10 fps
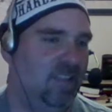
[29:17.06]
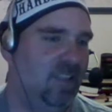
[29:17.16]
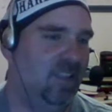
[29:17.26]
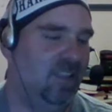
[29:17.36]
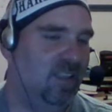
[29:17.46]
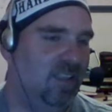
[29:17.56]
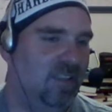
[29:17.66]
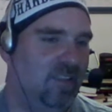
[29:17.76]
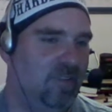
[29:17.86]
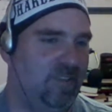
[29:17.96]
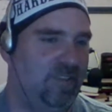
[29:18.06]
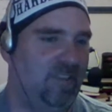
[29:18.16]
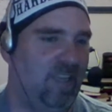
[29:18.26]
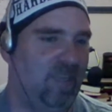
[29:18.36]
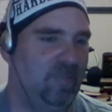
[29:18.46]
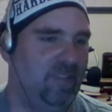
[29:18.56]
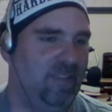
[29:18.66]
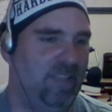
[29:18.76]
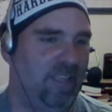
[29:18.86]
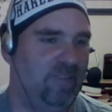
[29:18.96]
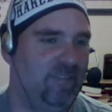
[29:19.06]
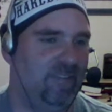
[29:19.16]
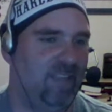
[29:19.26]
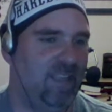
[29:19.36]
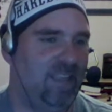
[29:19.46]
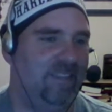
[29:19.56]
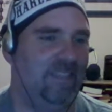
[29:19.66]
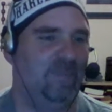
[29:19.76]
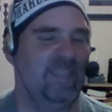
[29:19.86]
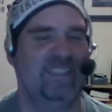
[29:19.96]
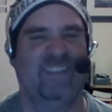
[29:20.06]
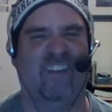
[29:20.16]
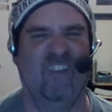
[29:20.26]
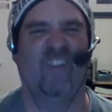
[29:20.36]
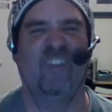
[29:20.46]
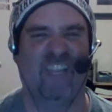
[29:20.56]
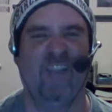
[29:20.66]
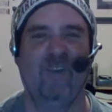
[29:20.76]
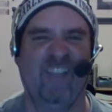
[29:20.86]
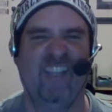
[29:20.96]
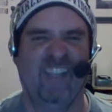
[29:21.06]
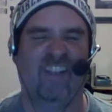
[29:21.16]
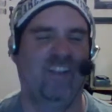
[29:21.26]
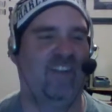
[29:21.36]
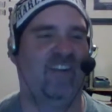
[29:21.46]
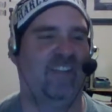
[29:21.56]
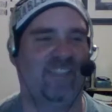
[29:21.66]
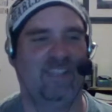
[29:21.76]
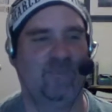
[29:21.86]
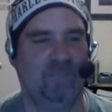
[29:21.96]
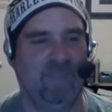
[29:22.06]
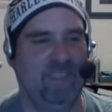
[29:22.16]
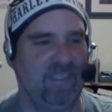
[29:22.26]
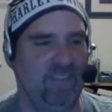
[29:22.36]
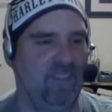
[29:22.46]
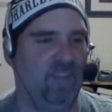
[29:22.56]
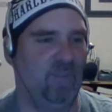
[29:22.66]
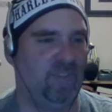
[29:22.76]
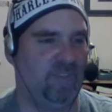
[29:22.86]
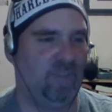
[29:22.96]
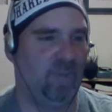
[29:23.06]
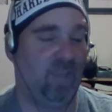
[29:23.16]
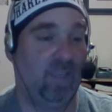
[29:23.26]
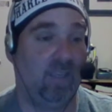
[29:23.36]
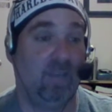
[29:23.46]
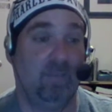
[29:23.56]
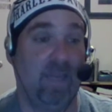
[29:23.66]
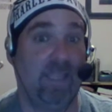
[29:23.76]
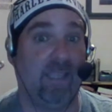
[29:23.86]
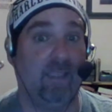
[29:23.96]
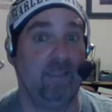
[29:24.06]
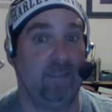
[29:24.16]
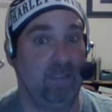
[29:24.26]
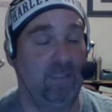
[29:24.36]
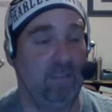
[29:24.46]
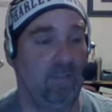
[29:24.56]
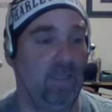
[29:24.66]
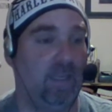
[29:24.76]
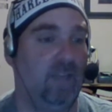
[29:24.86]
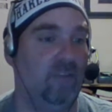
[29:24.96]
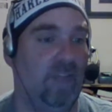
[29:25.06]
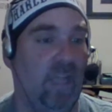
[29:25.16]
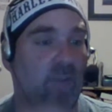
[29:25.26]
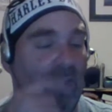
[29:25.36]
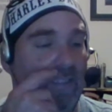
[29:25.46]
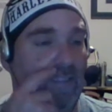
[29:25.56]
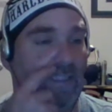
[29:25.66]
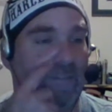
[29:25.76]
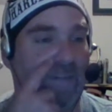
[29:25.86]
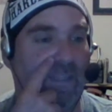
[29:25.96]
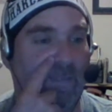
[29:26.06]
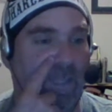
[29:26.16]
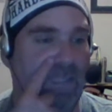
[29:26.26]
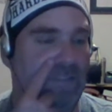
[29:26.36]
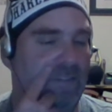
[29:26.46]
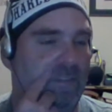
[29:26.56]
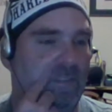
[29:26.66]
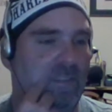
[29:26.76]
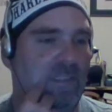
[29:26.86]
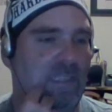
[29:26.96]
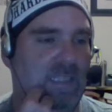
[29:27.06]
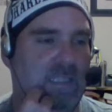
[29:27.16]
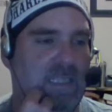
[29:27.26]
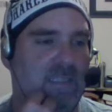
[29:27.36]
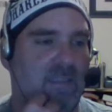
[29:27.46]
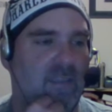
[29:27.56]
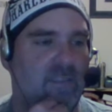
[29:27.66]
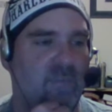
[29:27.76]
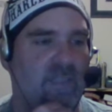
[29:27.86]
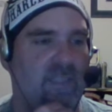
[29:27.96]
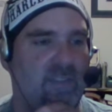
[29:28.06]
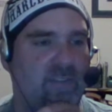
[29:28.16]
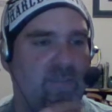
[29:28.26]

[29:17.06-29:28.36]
Uh, Fallah Bahh, he started no, no sell those chops, and that was. Then he began to Hulk out. Uh, that's what big guys should always do. Mike Elgin, to his credit, I don't know how he did this.